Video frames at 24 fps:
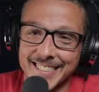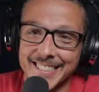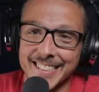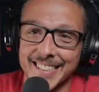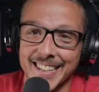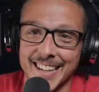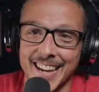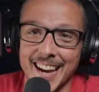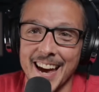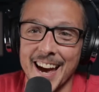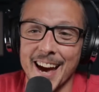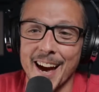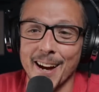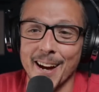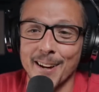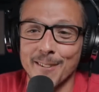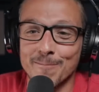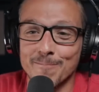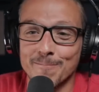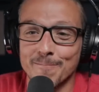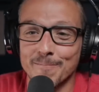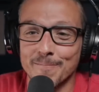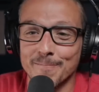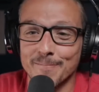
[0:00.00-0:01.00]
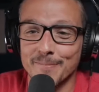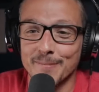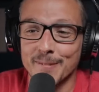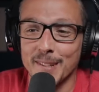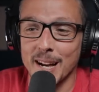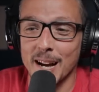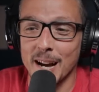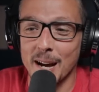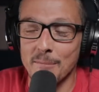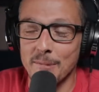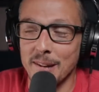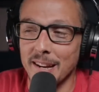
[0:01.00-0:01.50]
yeah.
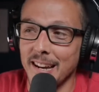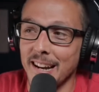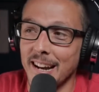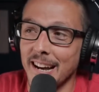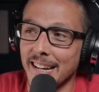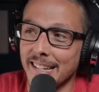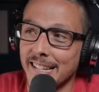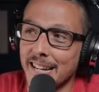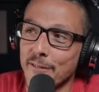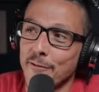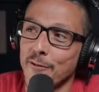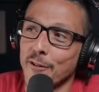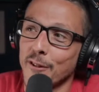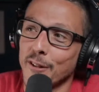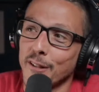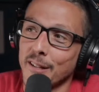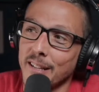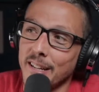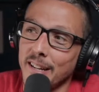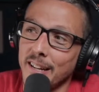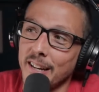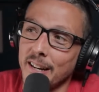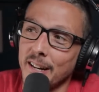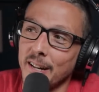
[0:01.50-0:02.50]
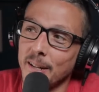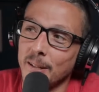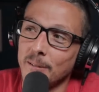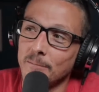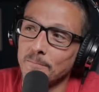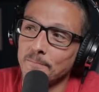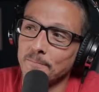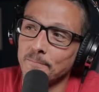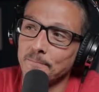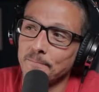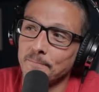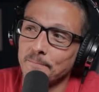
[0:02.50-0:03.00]
I mean, I definitely,
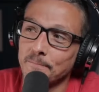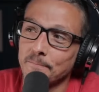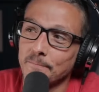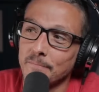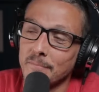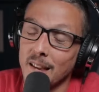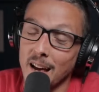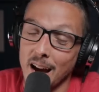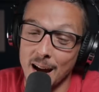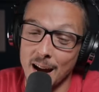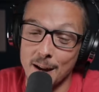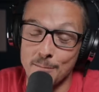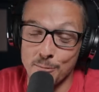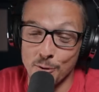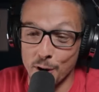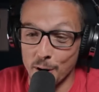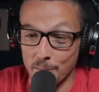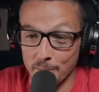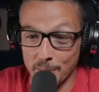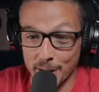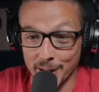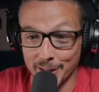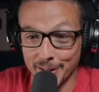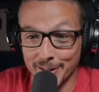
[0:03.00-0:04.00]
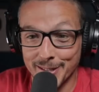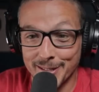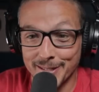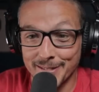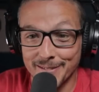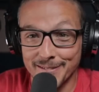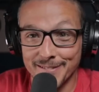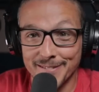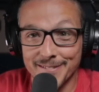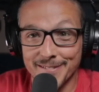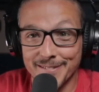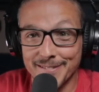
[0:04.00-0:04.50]
I brought a belt.
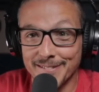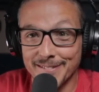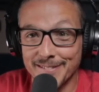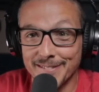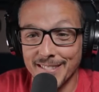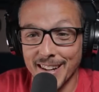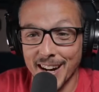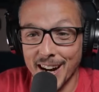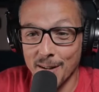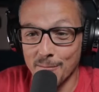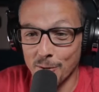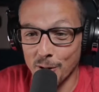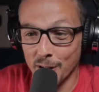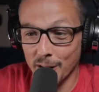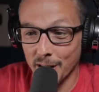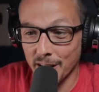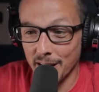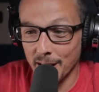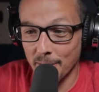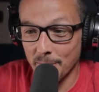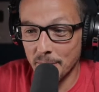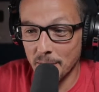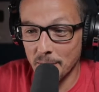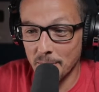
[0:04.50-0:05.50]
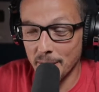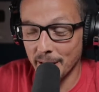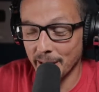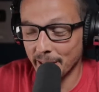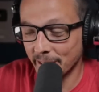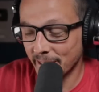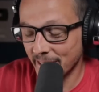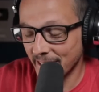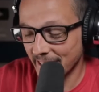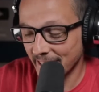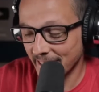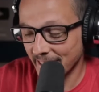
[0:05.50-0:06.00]
I brought an empty
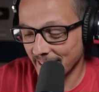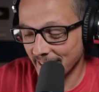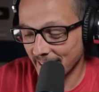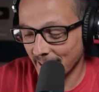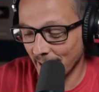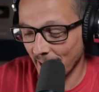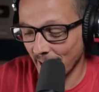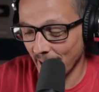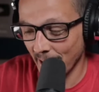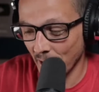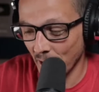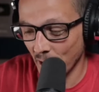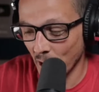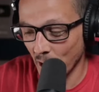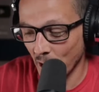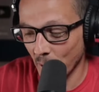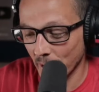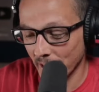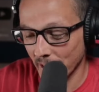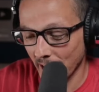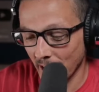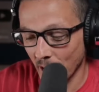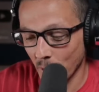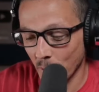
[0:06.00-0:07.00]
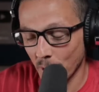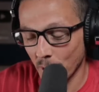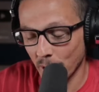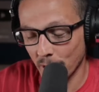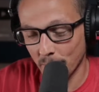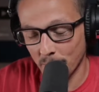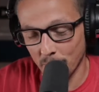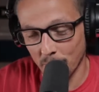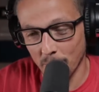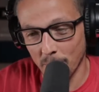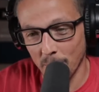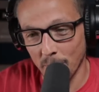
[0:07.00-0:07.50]
belt, knowing that I wanted to
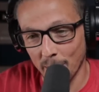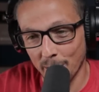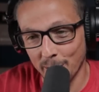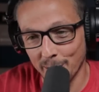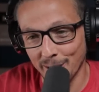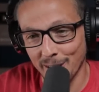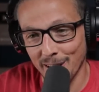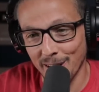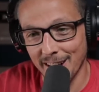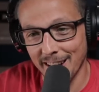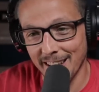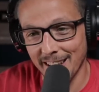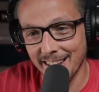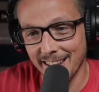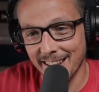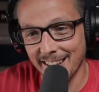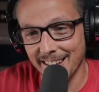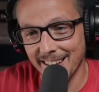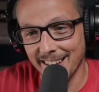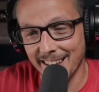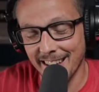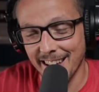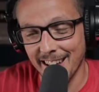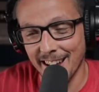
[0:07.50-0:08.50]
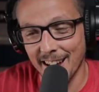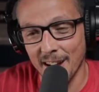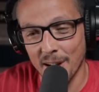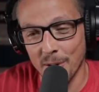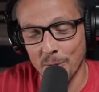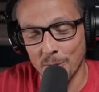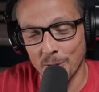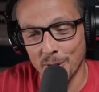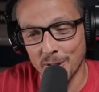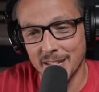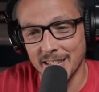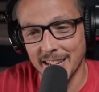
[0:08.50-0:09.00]
put a buckle on it. And I
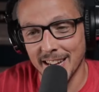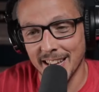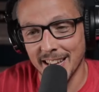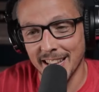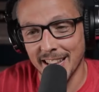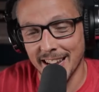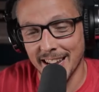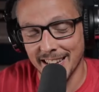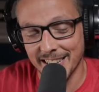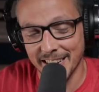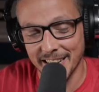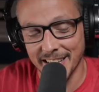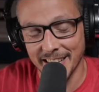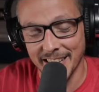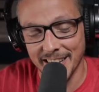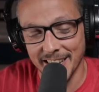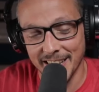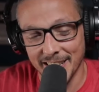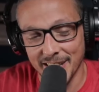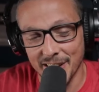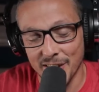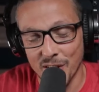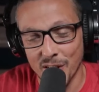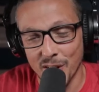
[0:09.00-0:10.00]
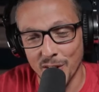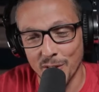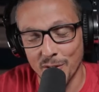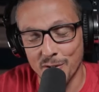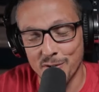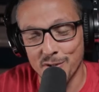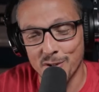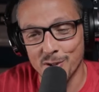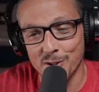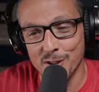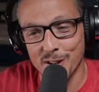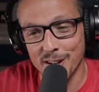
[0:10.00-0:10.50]
will say that as I laid there on the
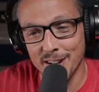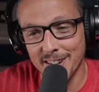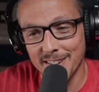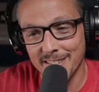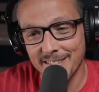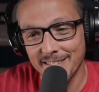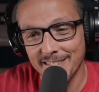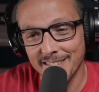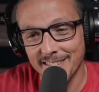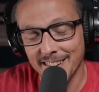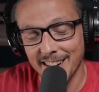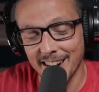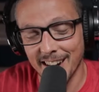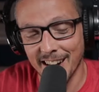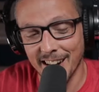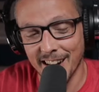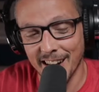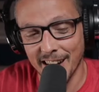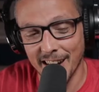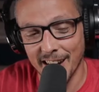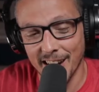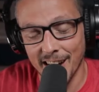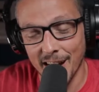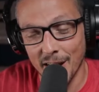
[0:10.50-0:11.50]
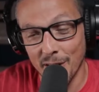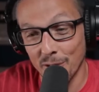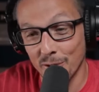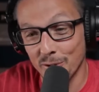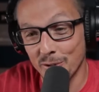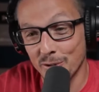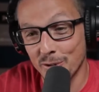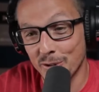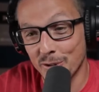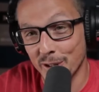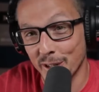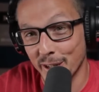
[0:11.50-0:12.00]
floor, I don't
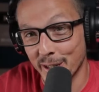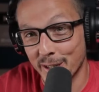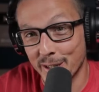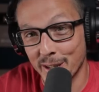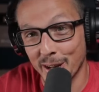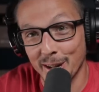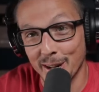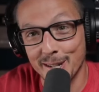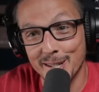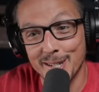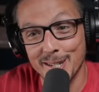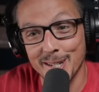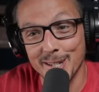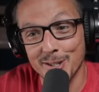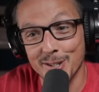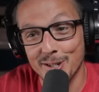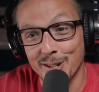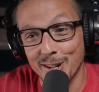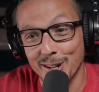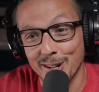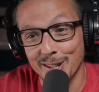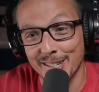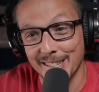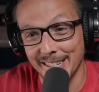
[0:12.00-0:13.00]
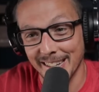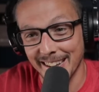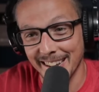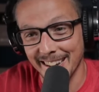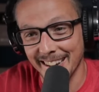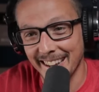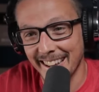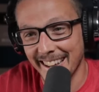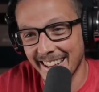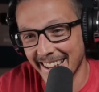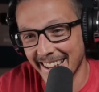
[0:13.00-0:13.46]
usually tuck T-shirts in,